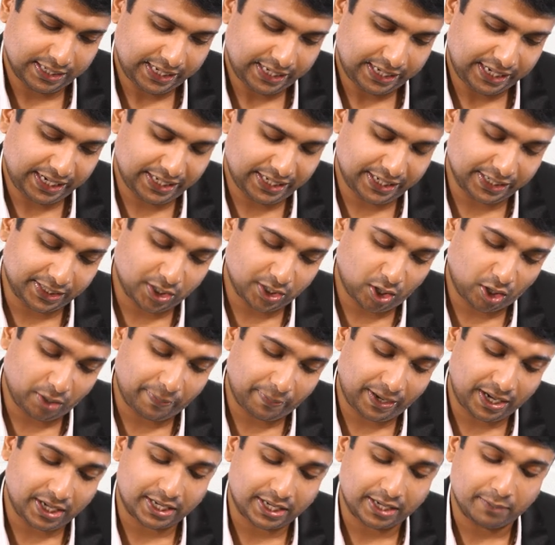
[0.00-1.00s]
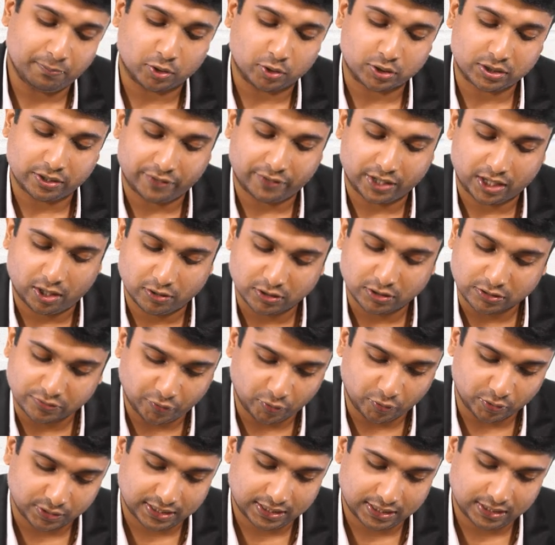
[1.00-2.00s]
He did not maintain books of accounts
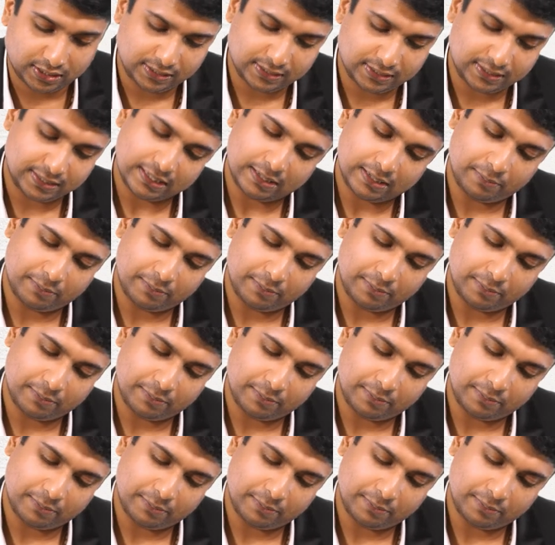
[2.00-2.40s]
for the